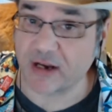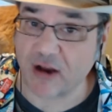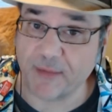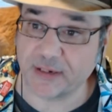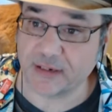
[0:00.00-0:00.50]

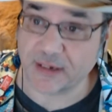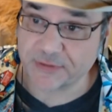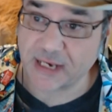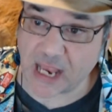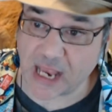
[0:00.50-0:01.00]
commented, I was
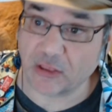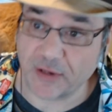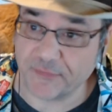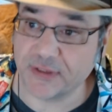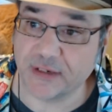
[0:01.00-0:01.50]
like, I
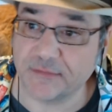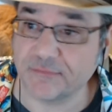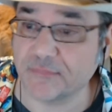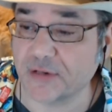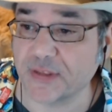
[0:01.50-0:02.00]
love the
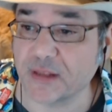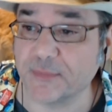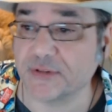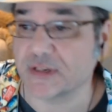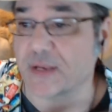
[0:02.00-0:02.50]
earth
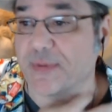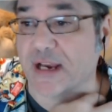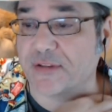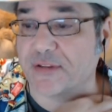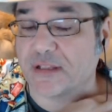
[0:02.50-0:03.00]
elemental coming
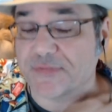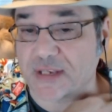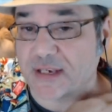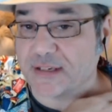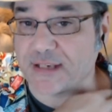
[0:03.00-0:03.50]
out of the
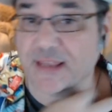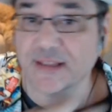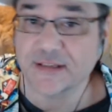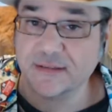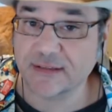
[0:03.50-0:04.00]
cliffside. Yeah,
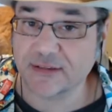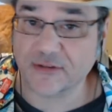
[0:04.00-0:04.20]
that's a